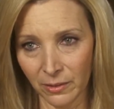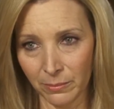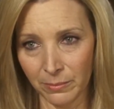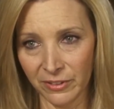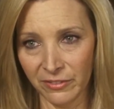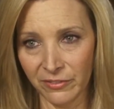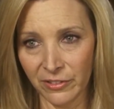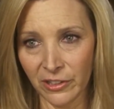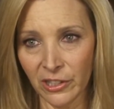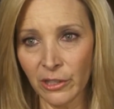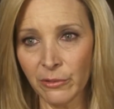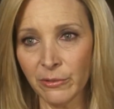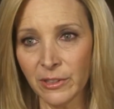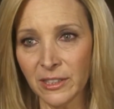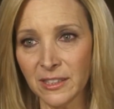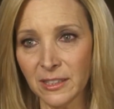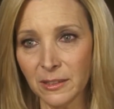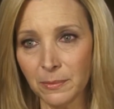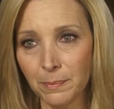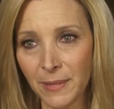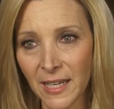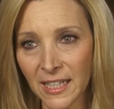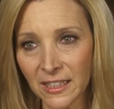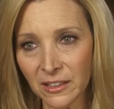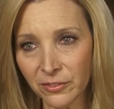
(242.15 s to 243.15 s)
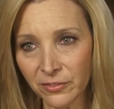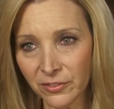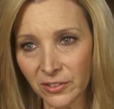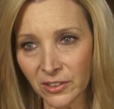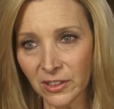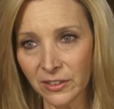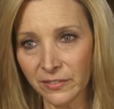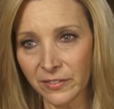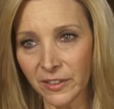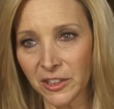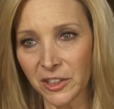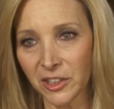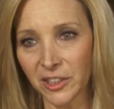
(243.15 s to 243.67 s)
be very respectful
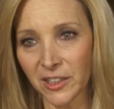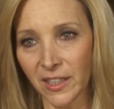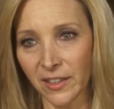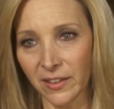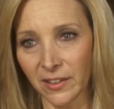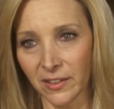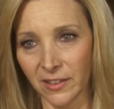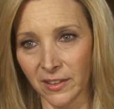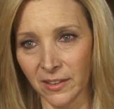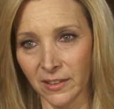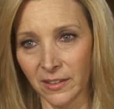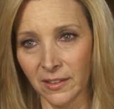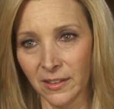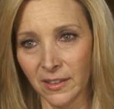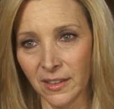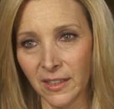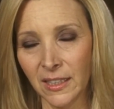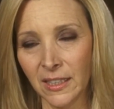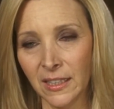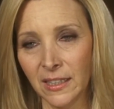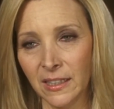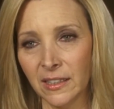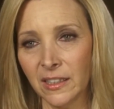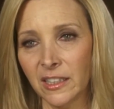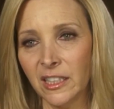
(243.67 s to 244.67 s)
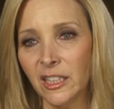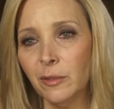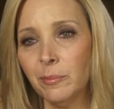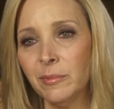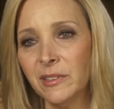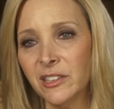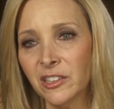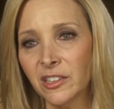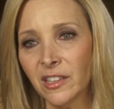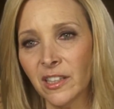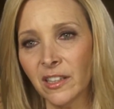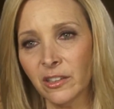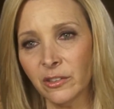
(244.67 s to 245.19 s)
of each other, keep
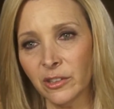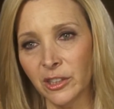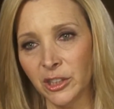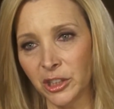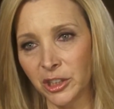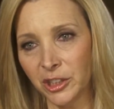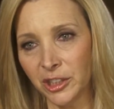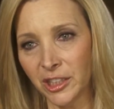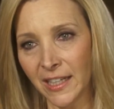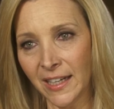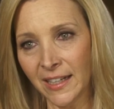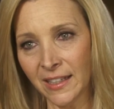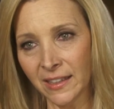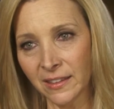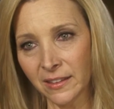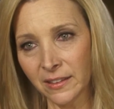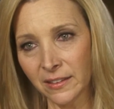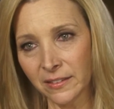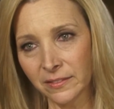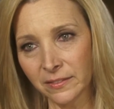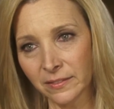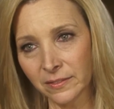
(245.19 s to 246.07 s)
each other in check.